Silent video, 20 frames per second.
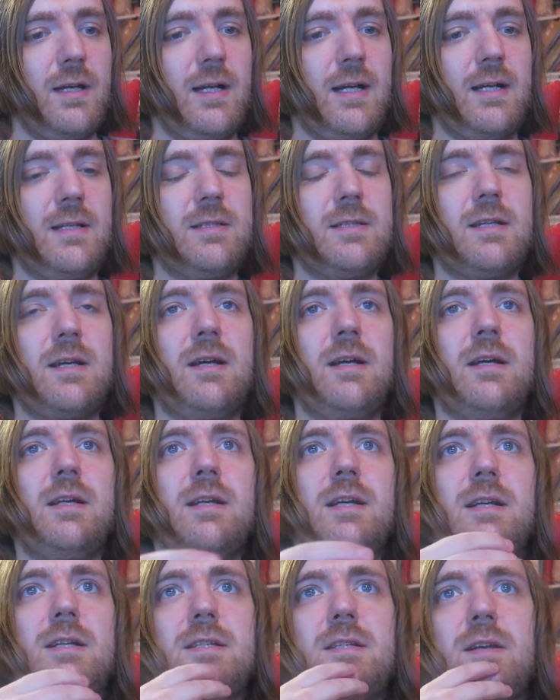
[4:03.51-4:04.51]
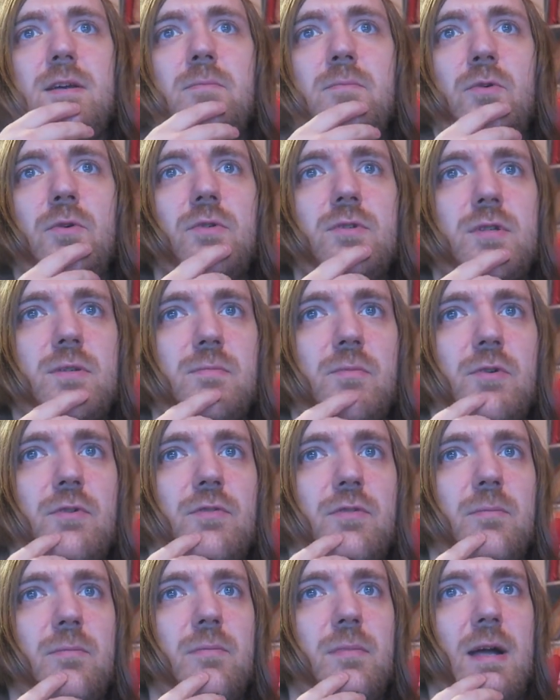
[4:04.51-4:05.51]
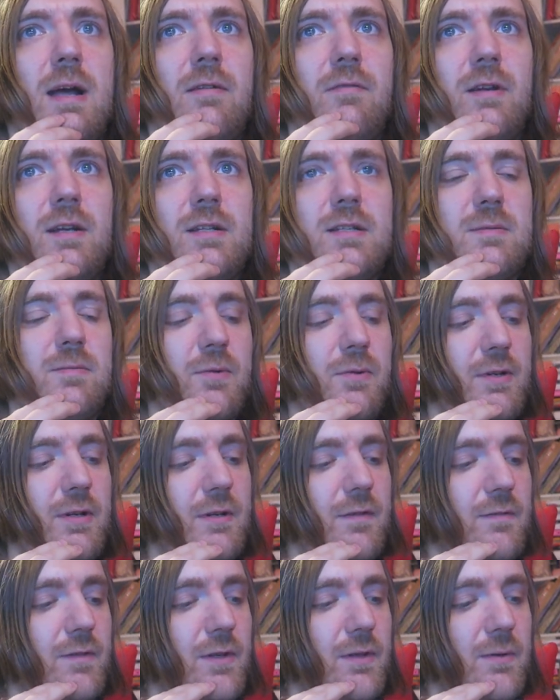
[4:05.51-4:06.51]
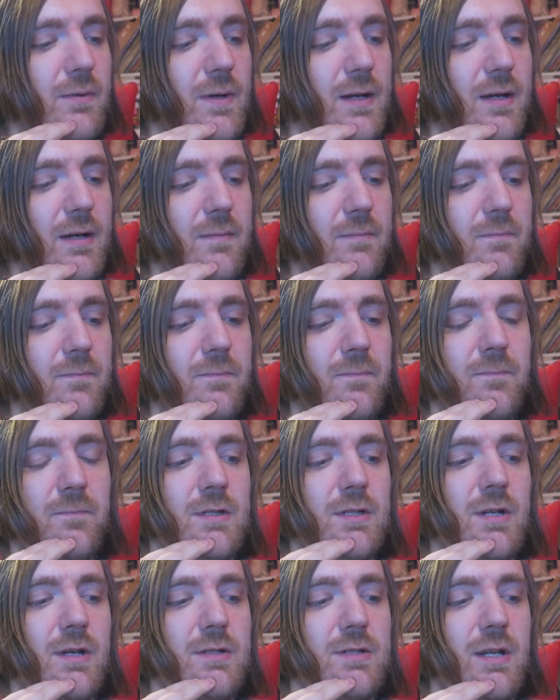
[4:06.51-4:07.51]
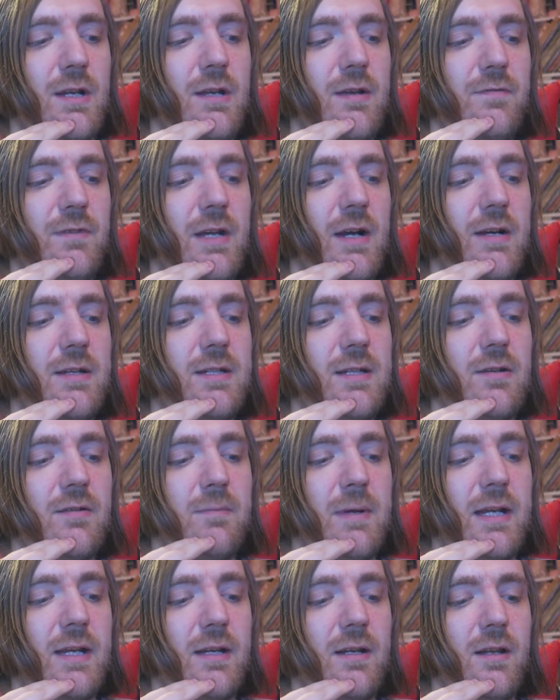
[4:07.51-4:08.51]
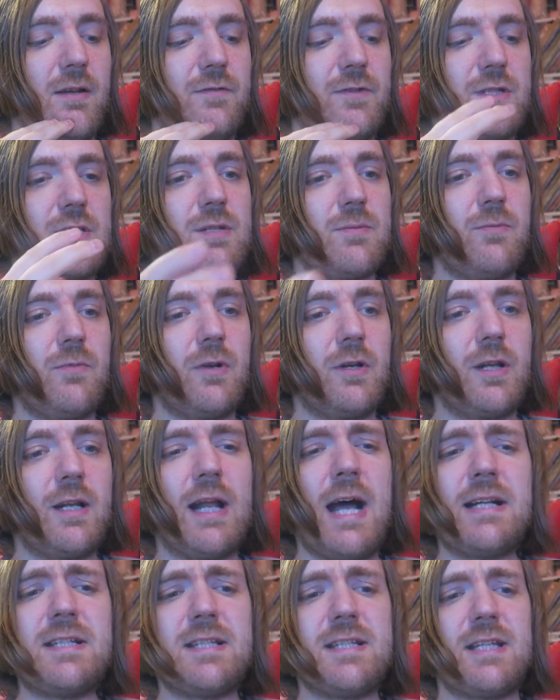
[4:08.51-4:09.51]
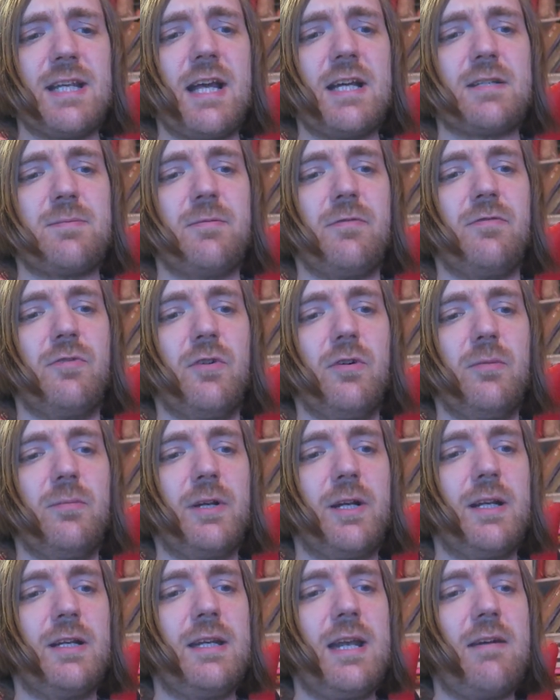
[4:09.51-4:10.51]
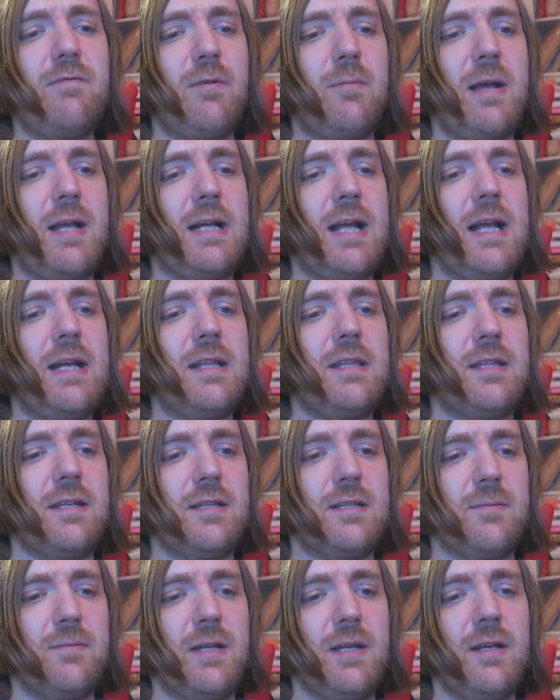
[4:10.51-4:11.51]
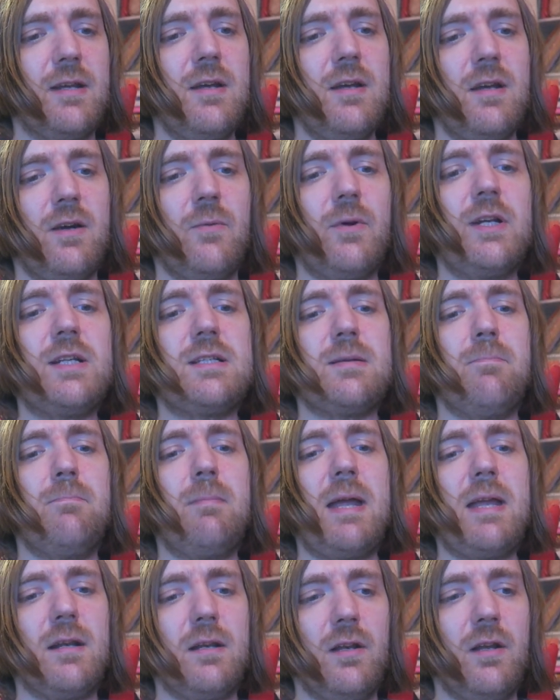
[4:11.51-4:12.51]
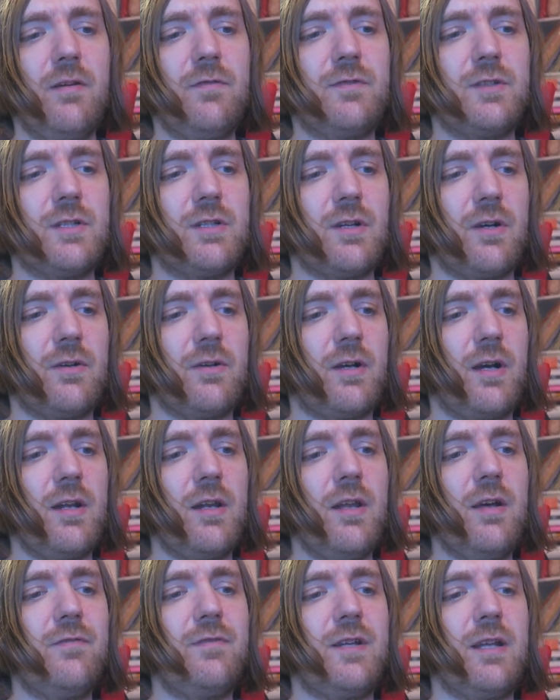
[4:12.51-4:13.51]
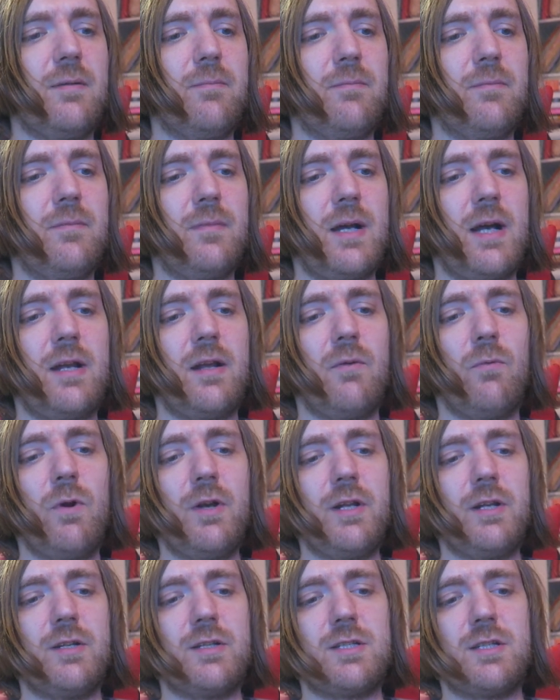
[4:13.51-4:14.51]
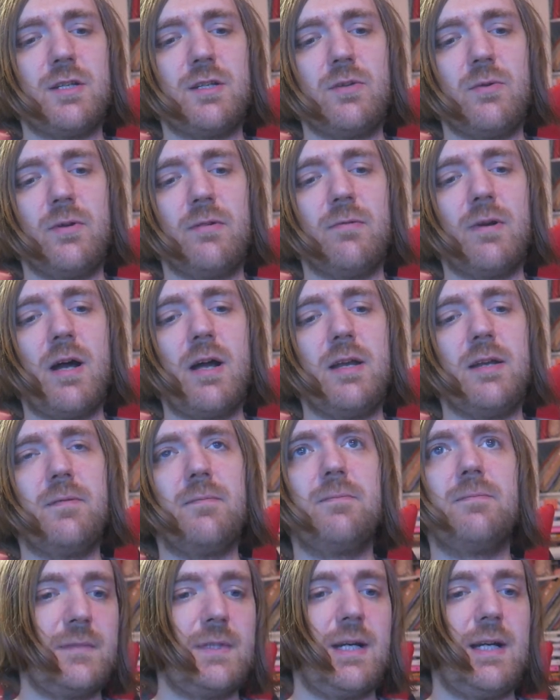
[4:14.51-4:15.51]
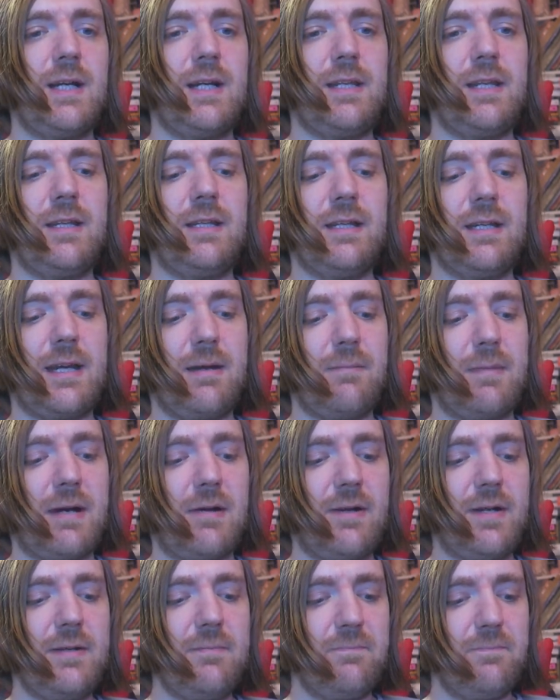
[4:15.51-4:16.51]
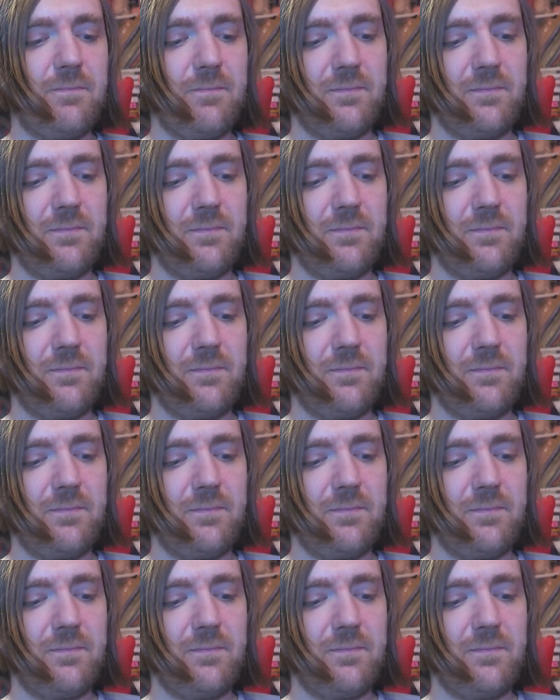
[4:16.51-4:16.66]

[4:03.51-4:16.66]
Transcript: And uh, here's some more, some more from Evelyn's point of view. Um, she goes, I love the idea of making love to someone. I'd had sex before, but it never meant anything to me. I wanted to make love to Don. I loved him, and I wanted us to do it right. And then they get married.